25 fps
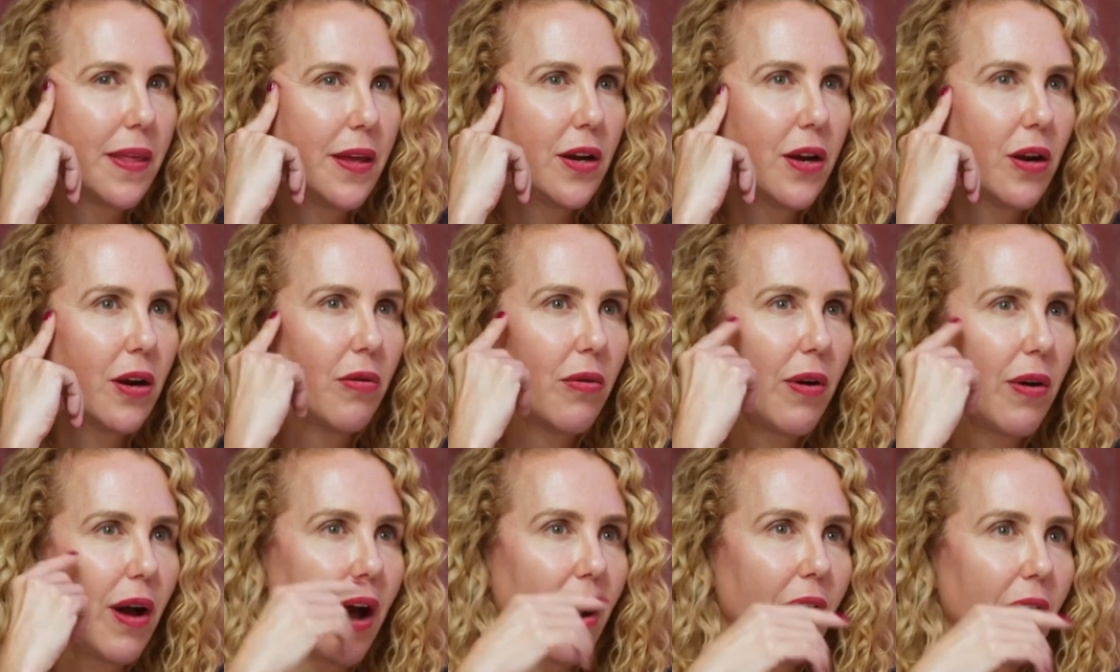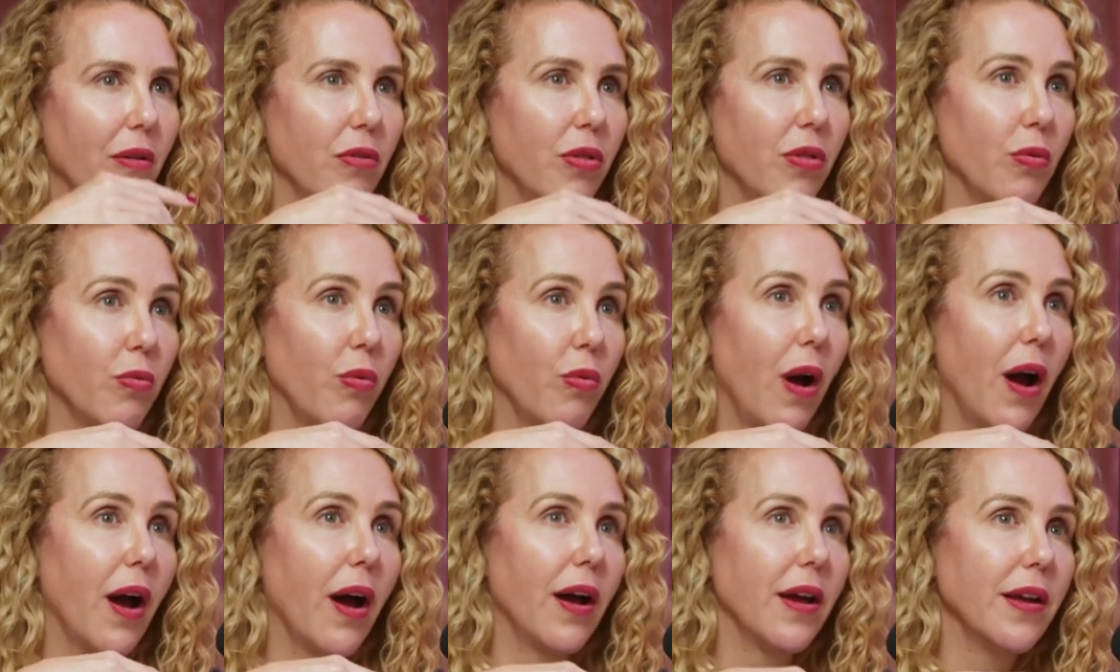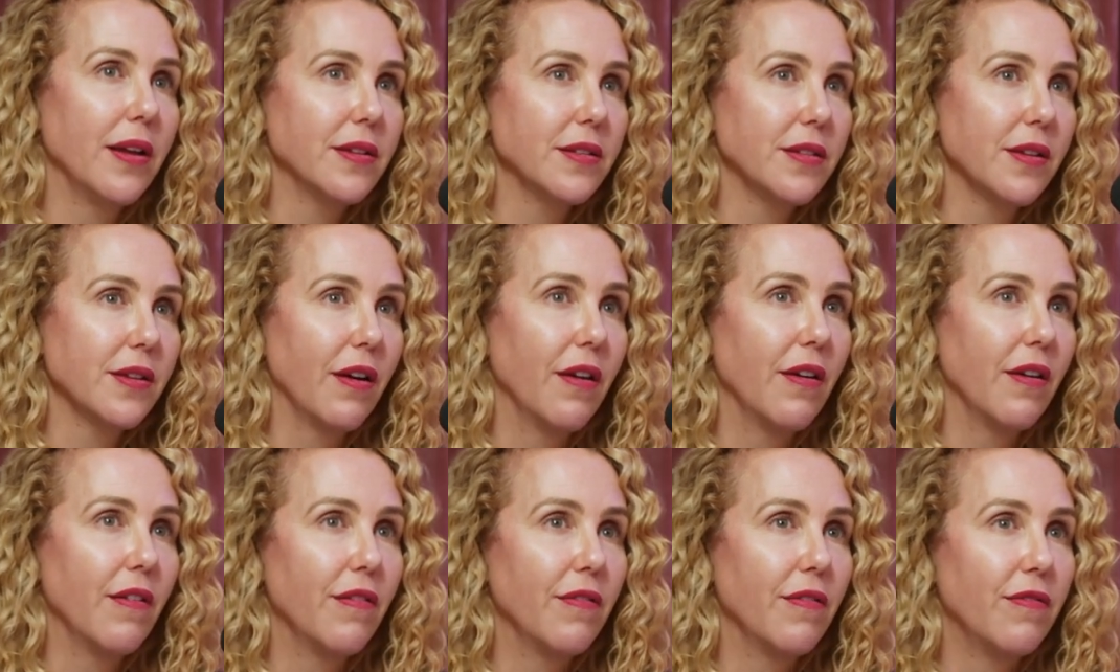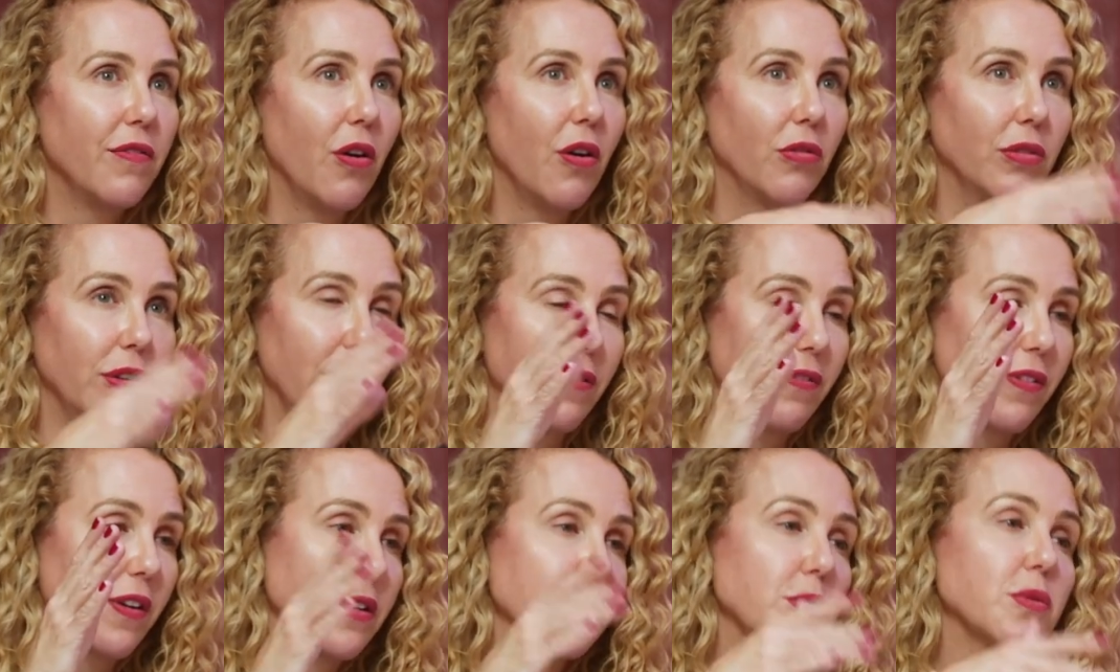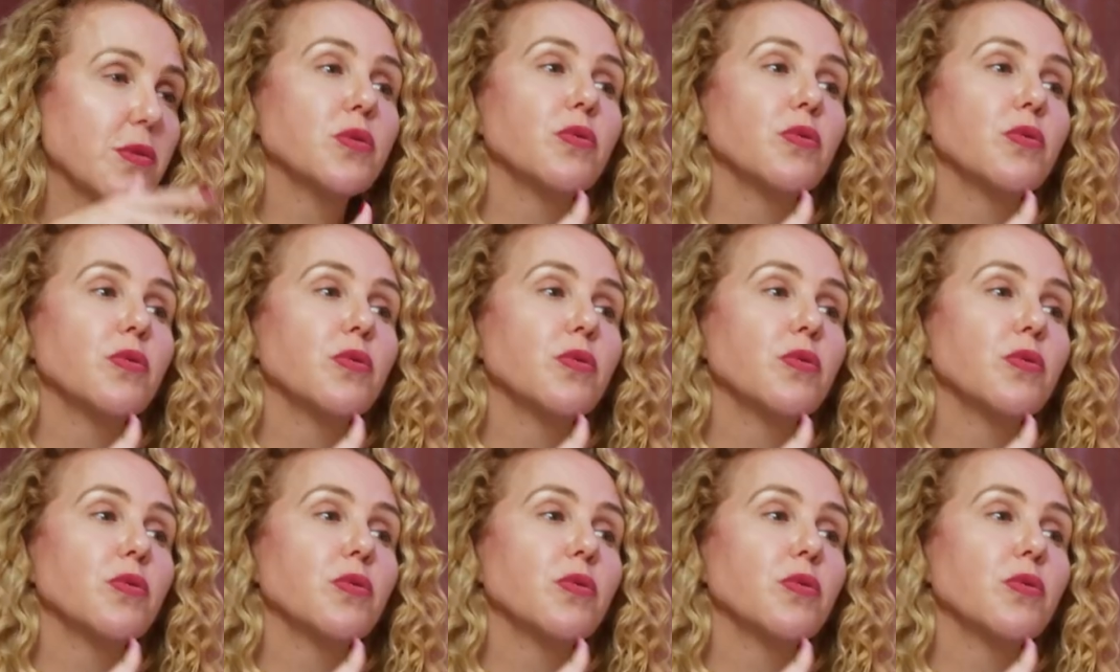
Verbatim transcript: you know, how the rise of OnlyFans,